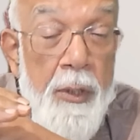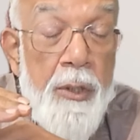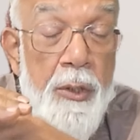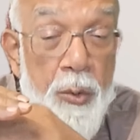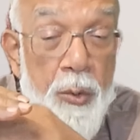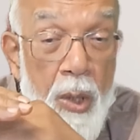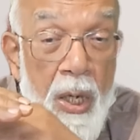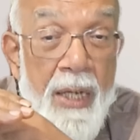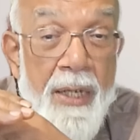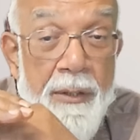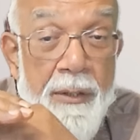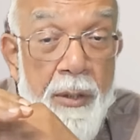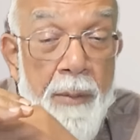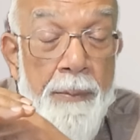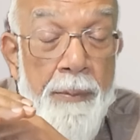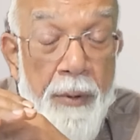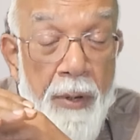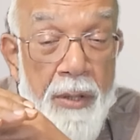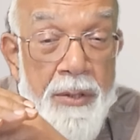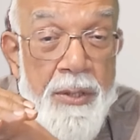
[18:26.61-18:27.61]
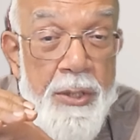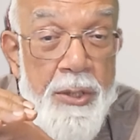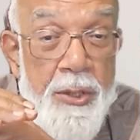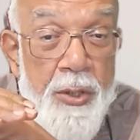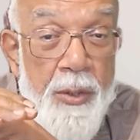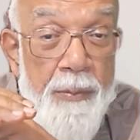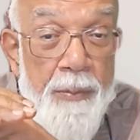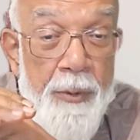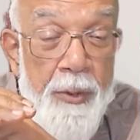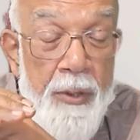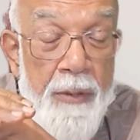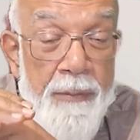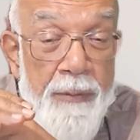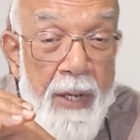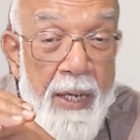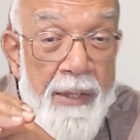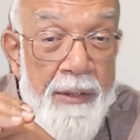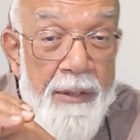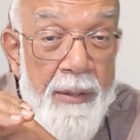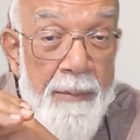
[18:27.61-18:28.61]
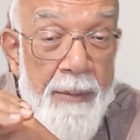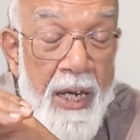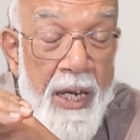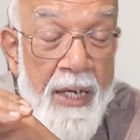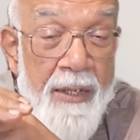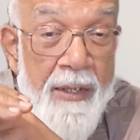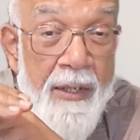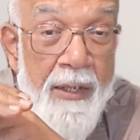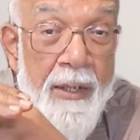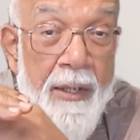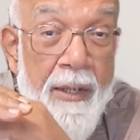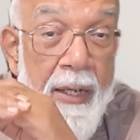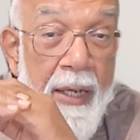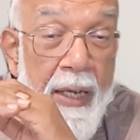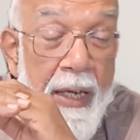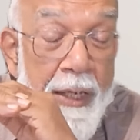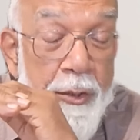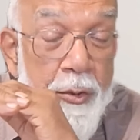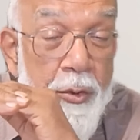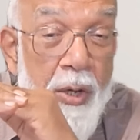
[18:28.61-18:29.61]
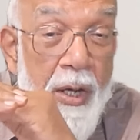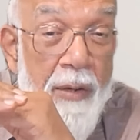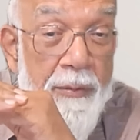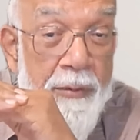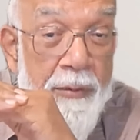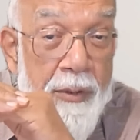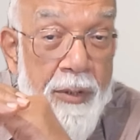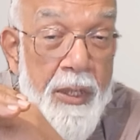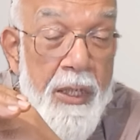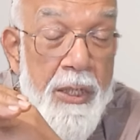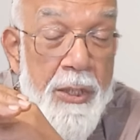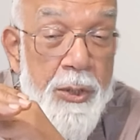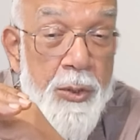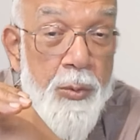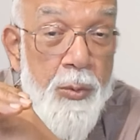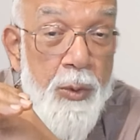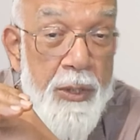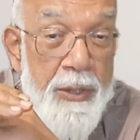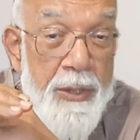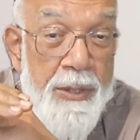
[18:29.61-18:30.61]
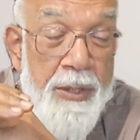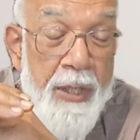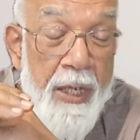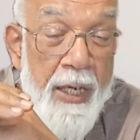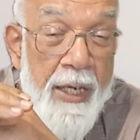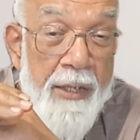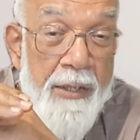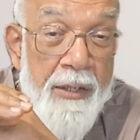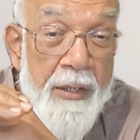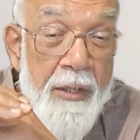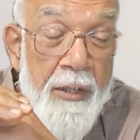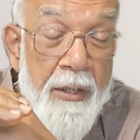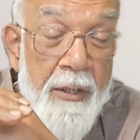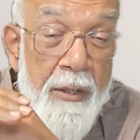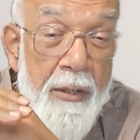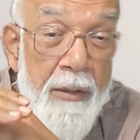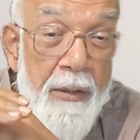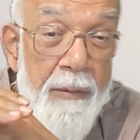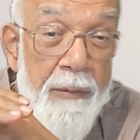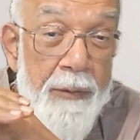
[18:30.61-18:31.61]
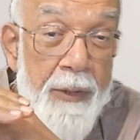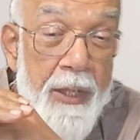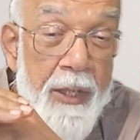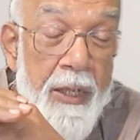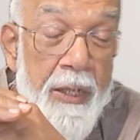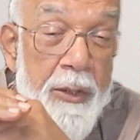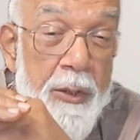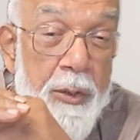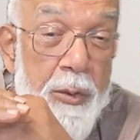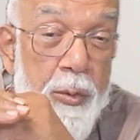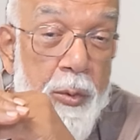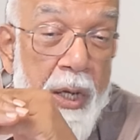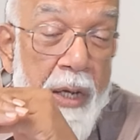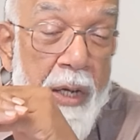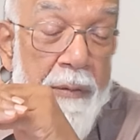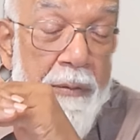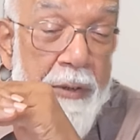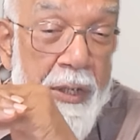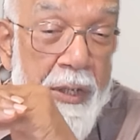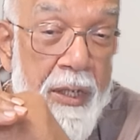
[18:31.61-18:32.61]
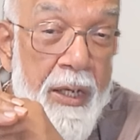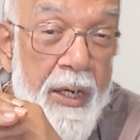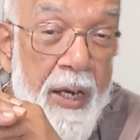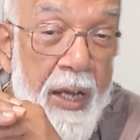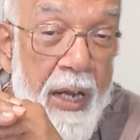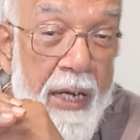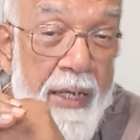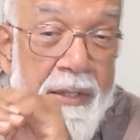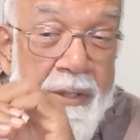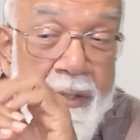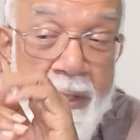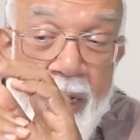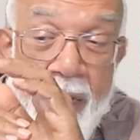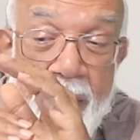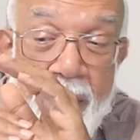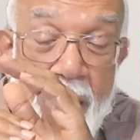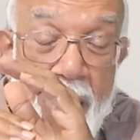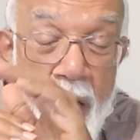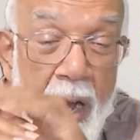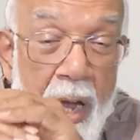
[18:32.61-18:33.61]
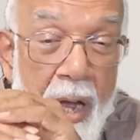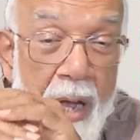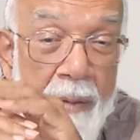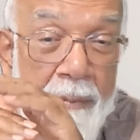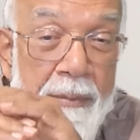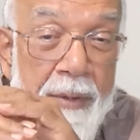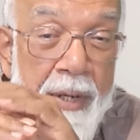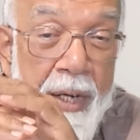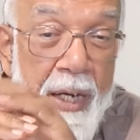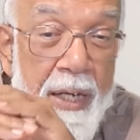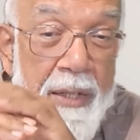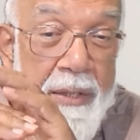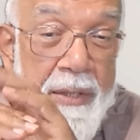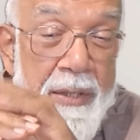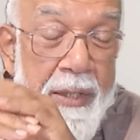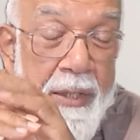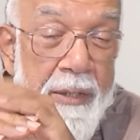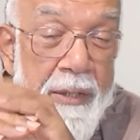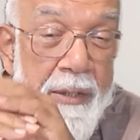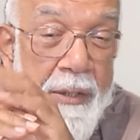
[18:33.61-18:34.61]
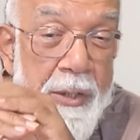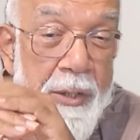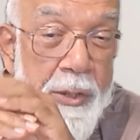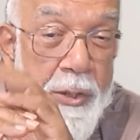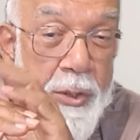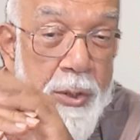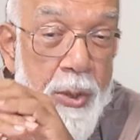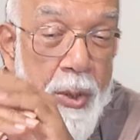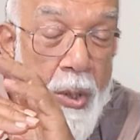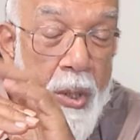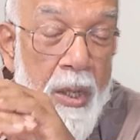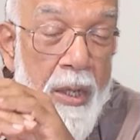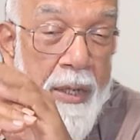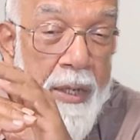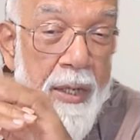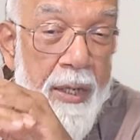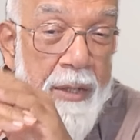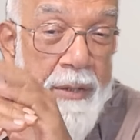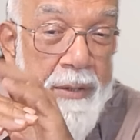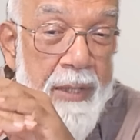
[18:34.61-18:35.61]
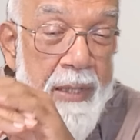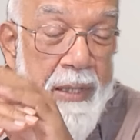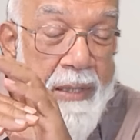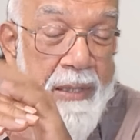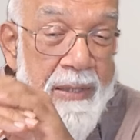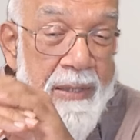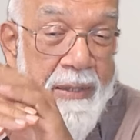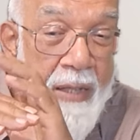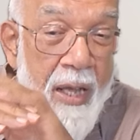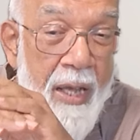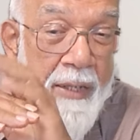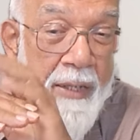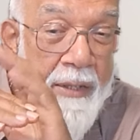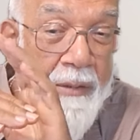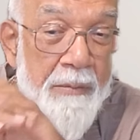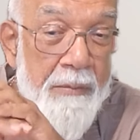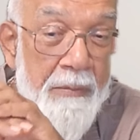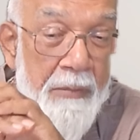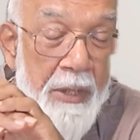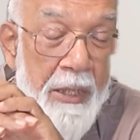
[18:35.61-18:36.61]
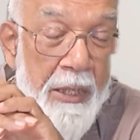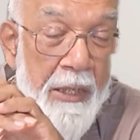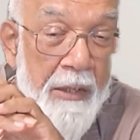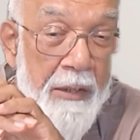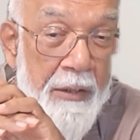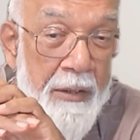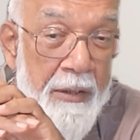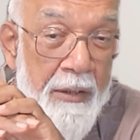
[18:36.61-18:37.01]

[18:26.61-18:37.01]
you are in the process of purifying the mind and you have reached to a state where you have realized that calmness and the joy is inside me